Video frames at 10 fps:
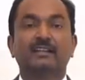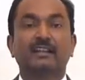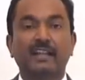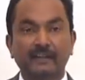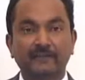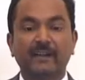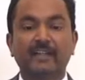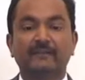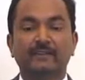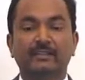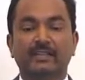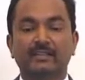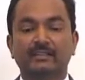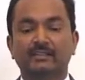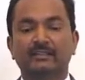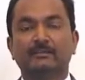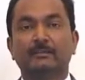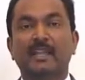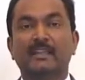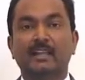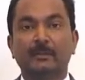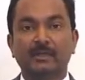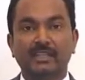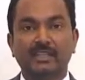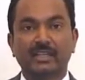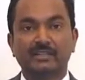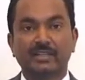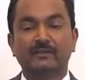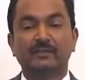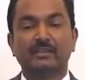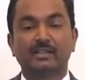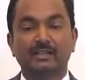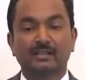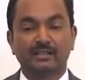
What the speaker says: Clarify everything by communicating with the